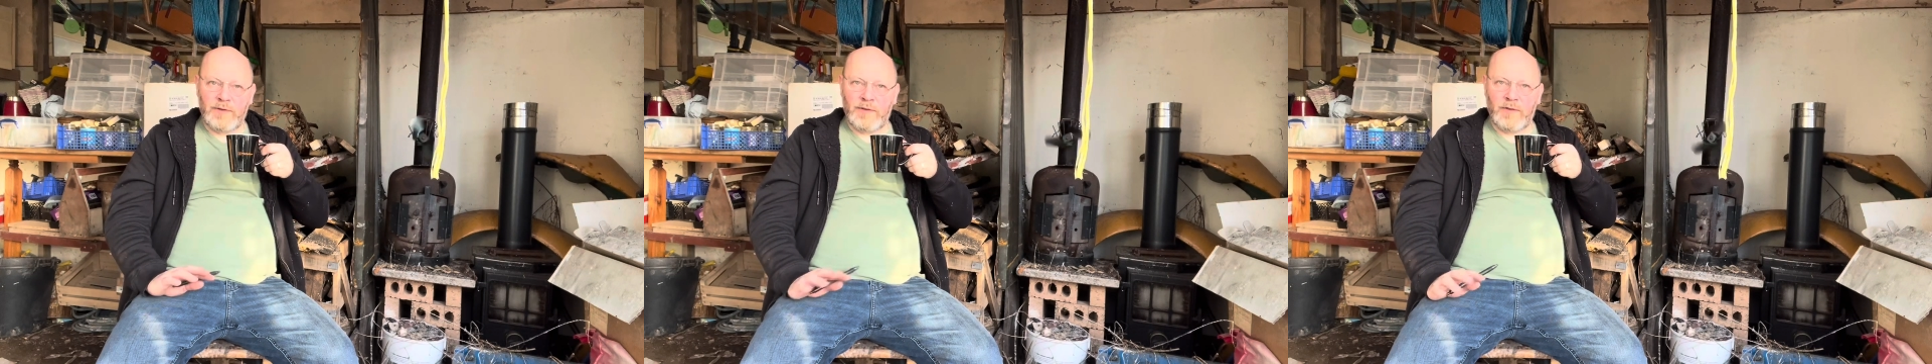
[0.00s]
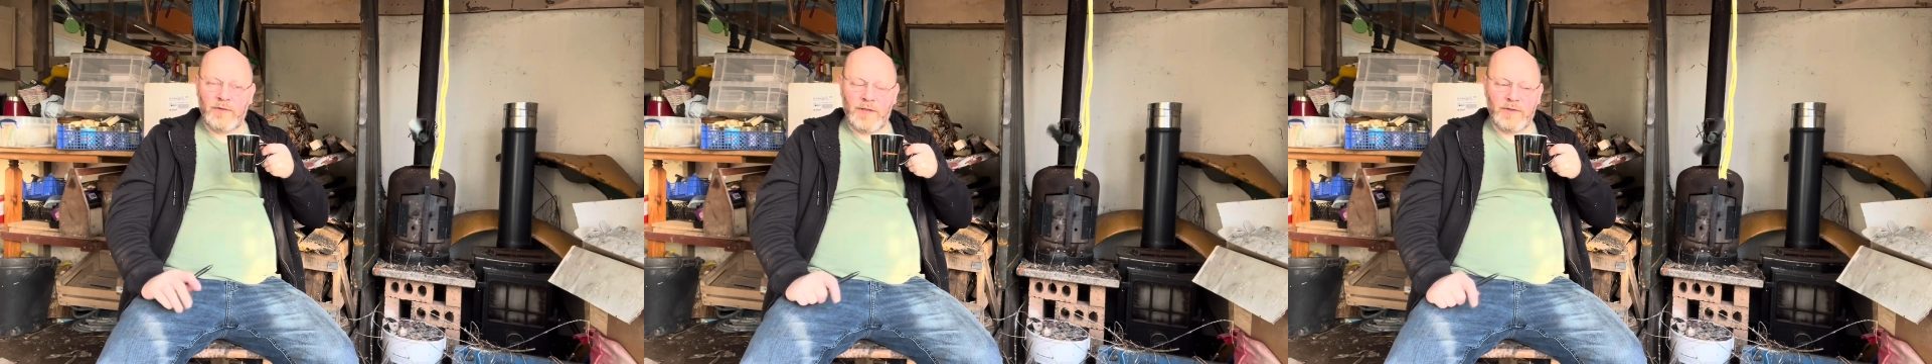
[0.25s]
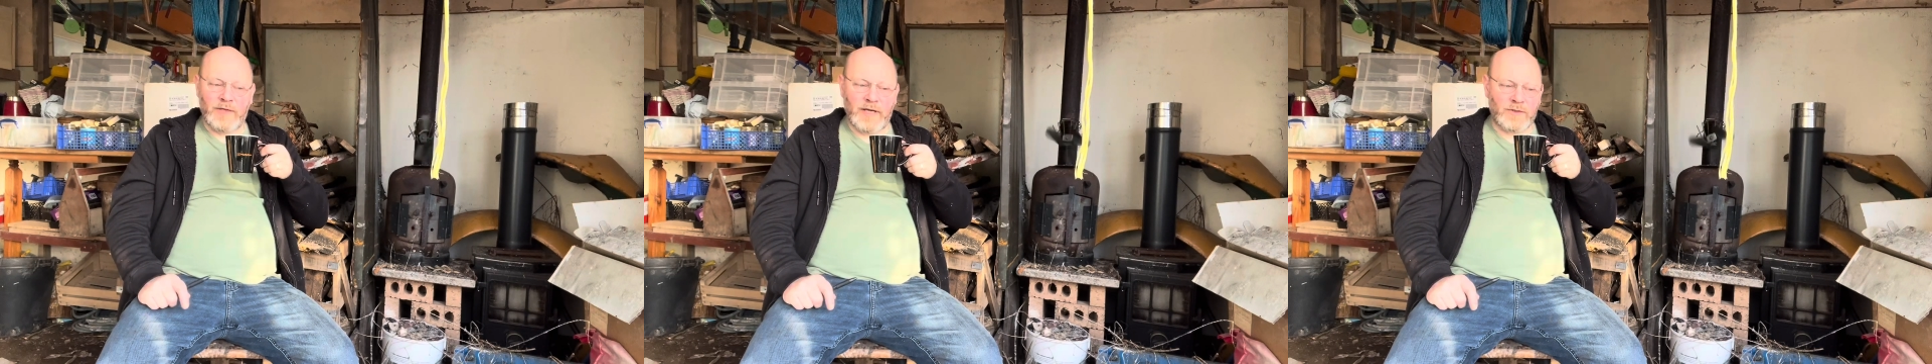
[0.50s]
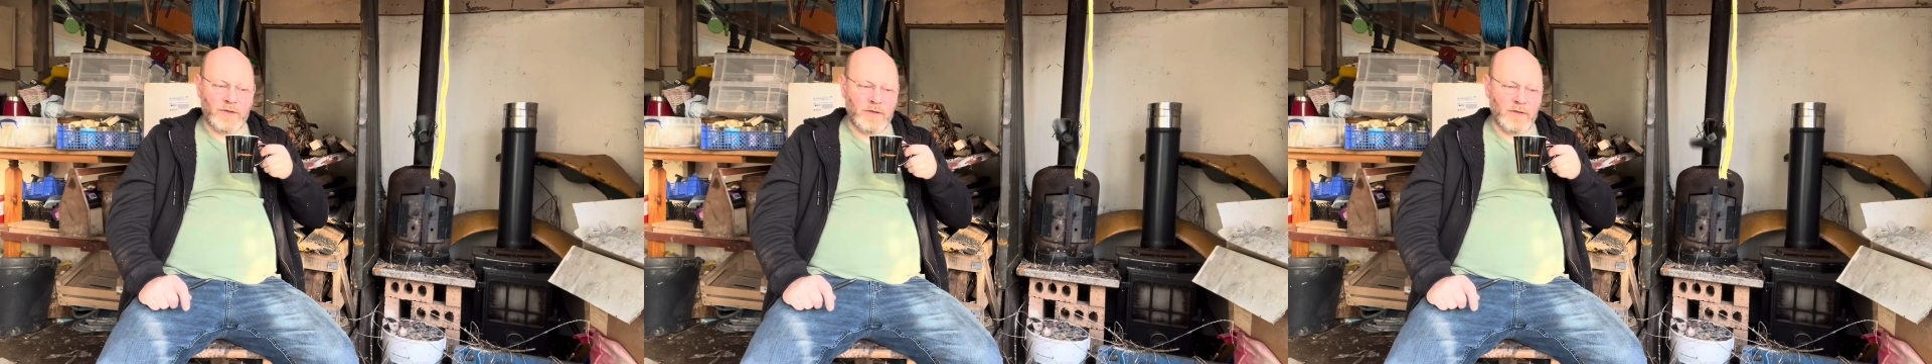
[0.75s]
You know, the
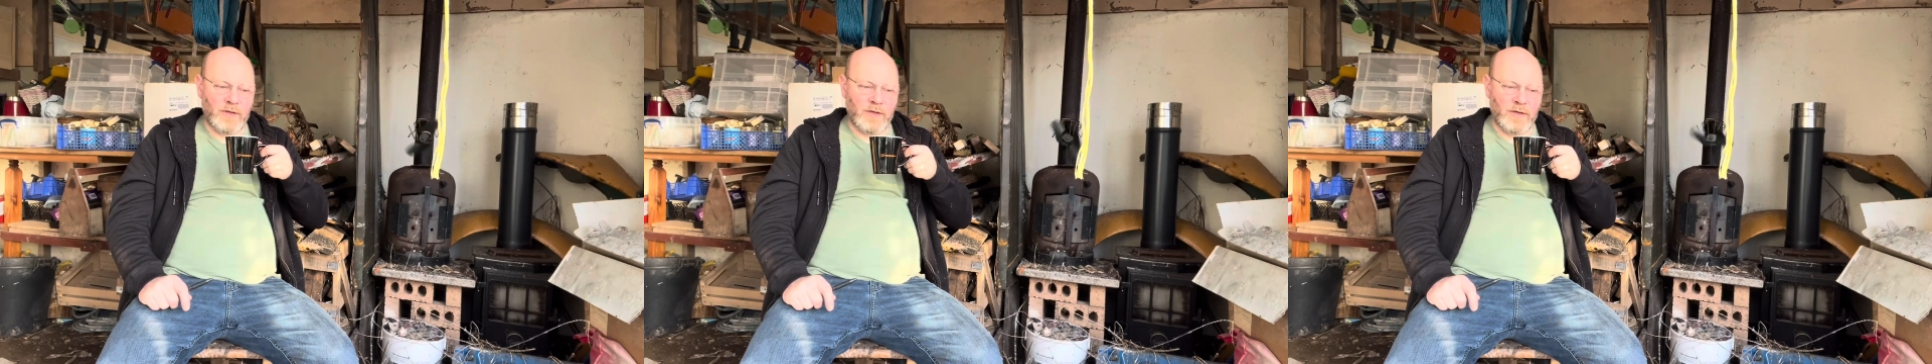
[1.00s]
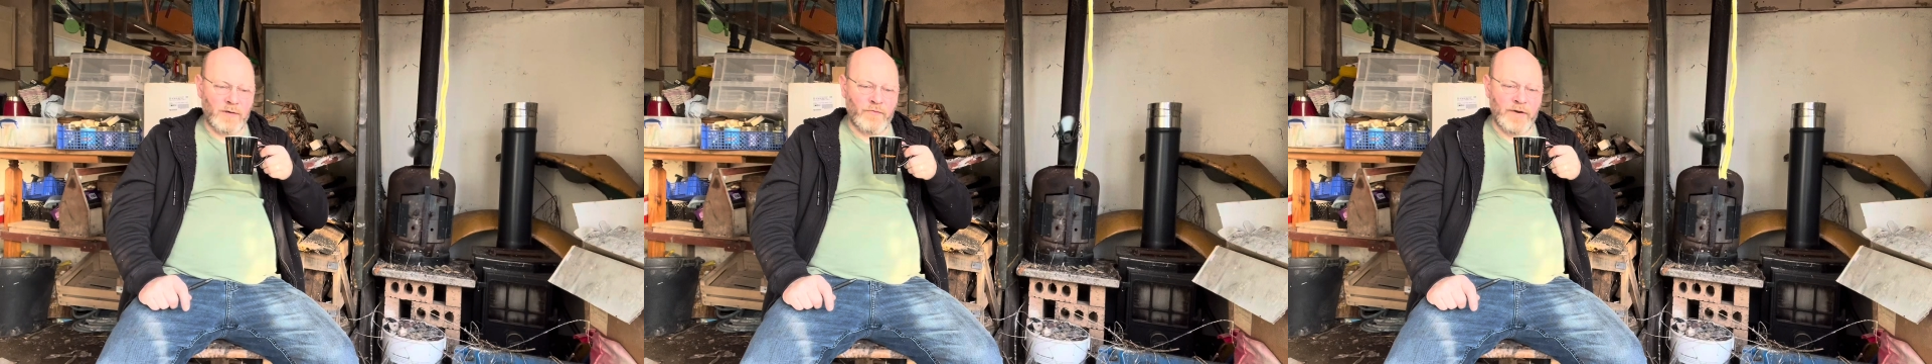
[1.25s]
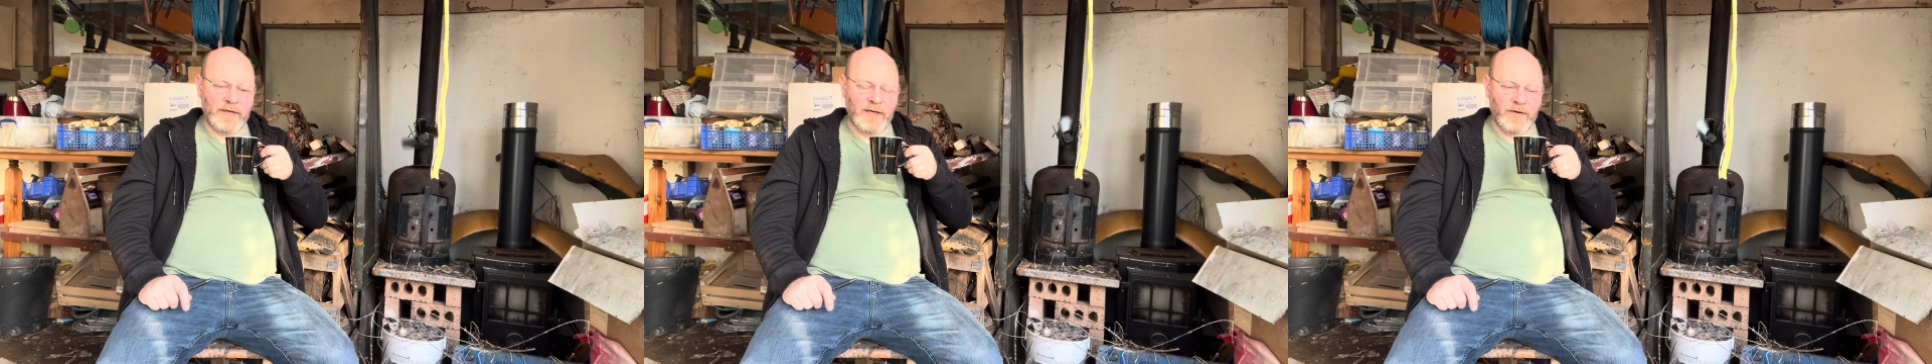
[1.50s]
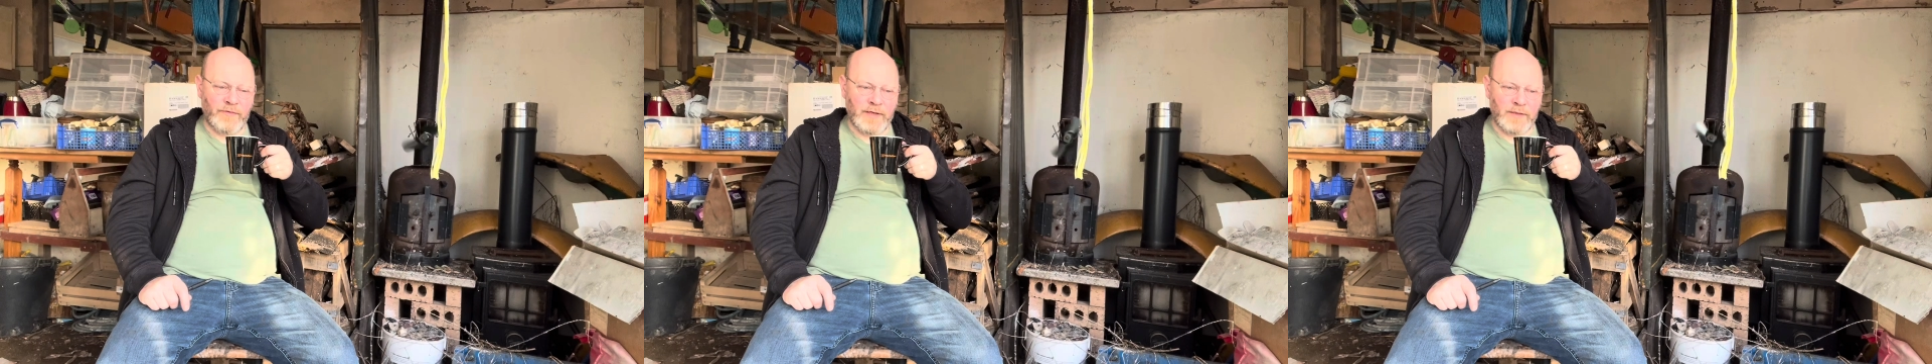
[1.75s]
shed's got a
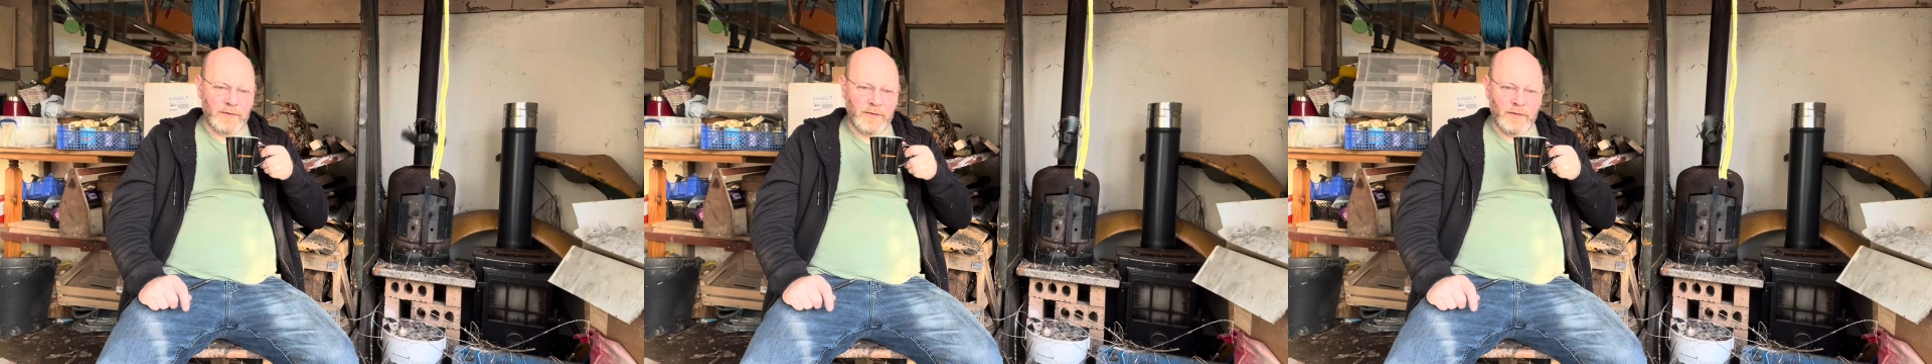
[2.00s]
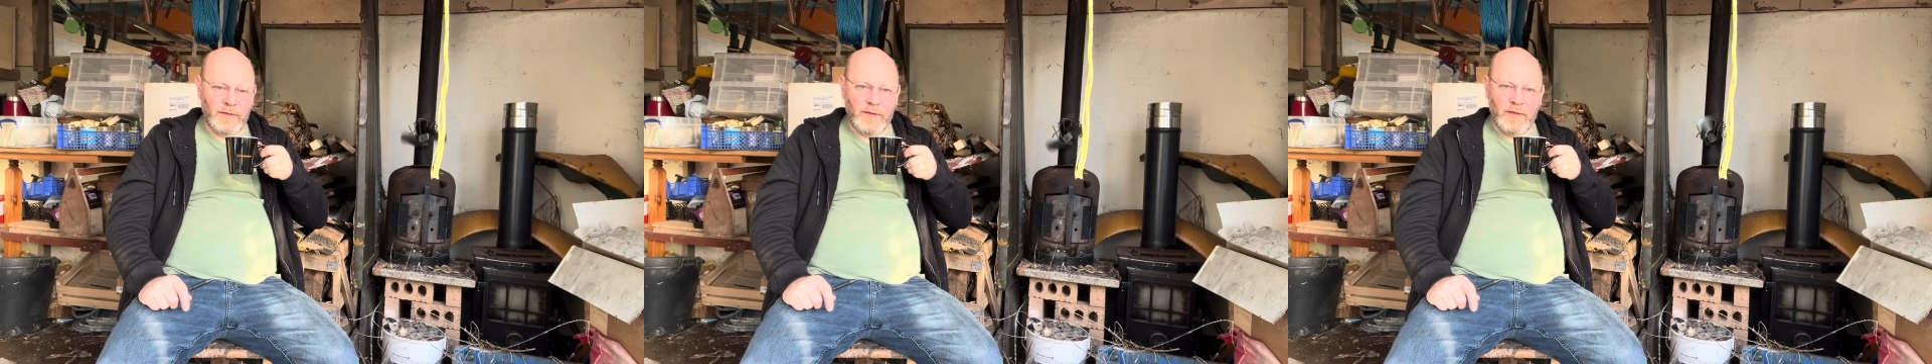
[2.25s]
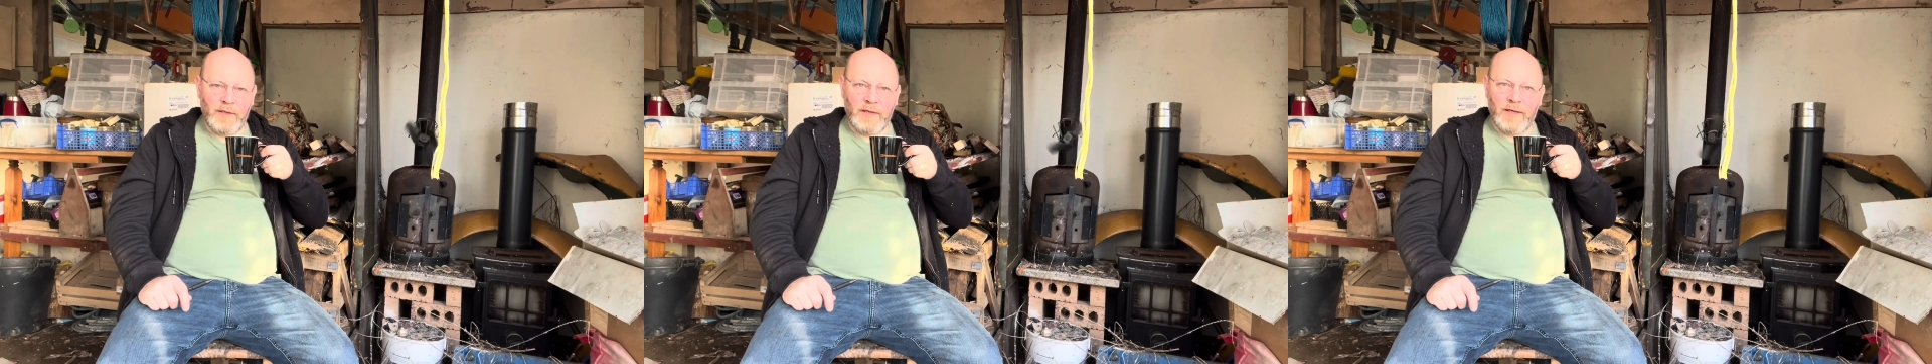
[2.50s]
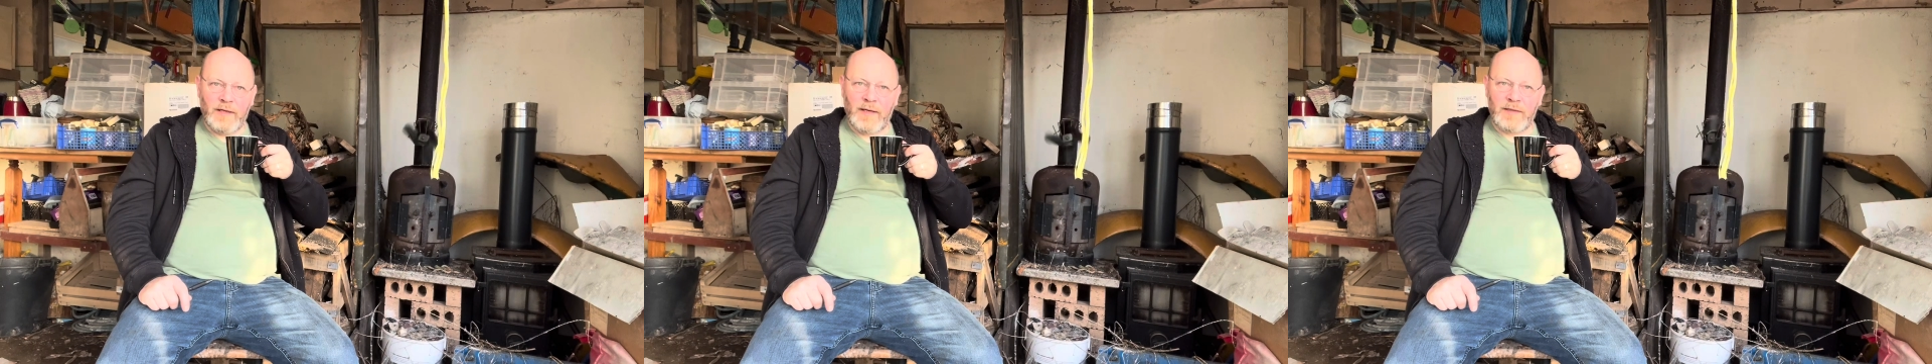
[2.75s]
radiator in it,
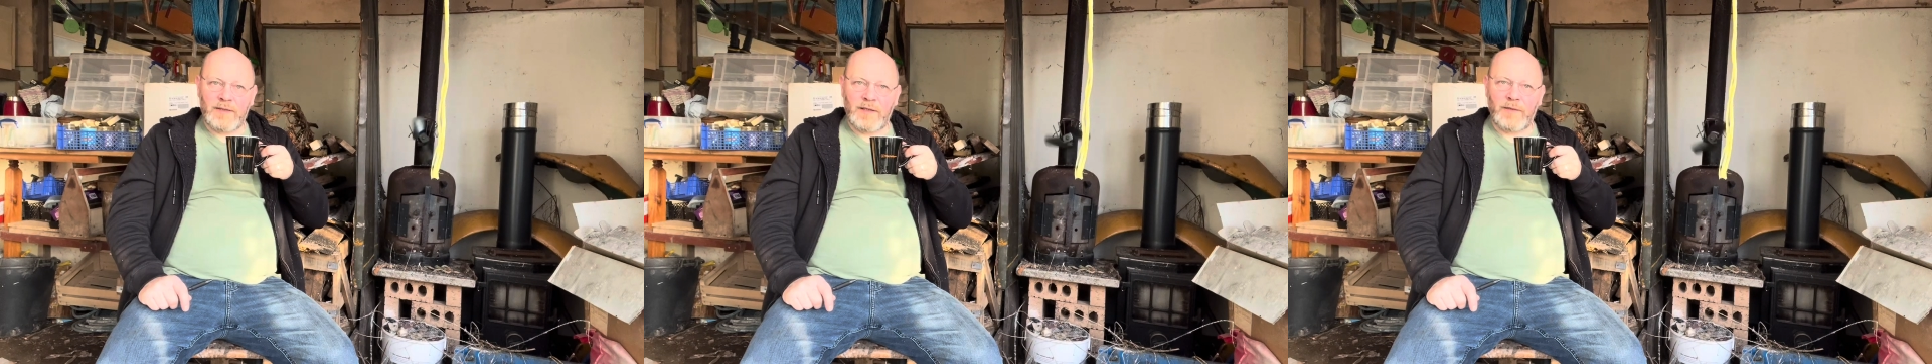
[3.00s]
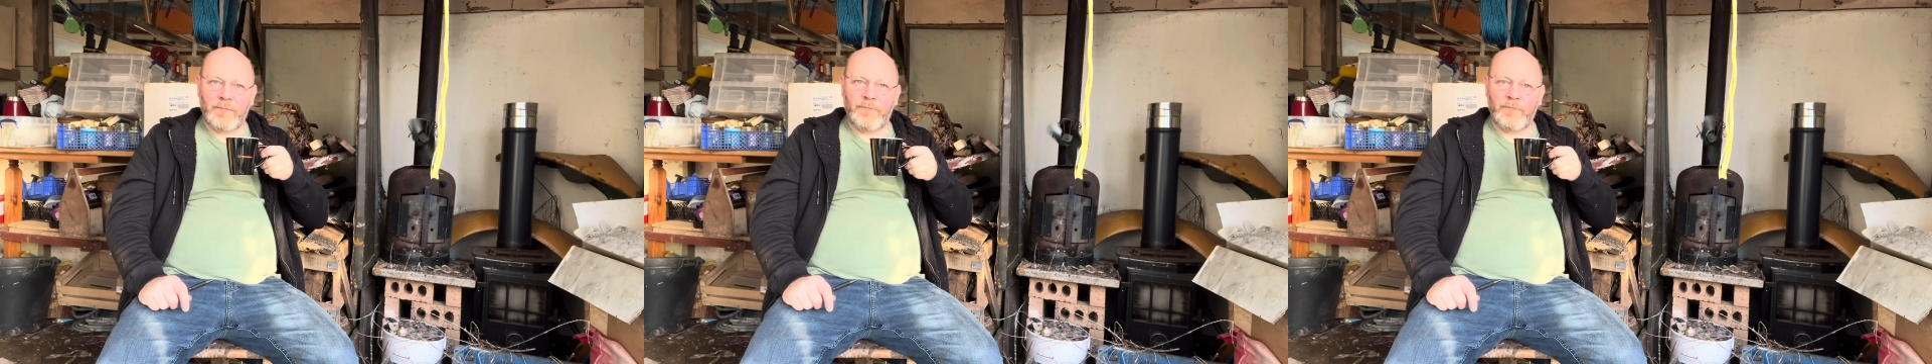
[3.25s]
and that's it.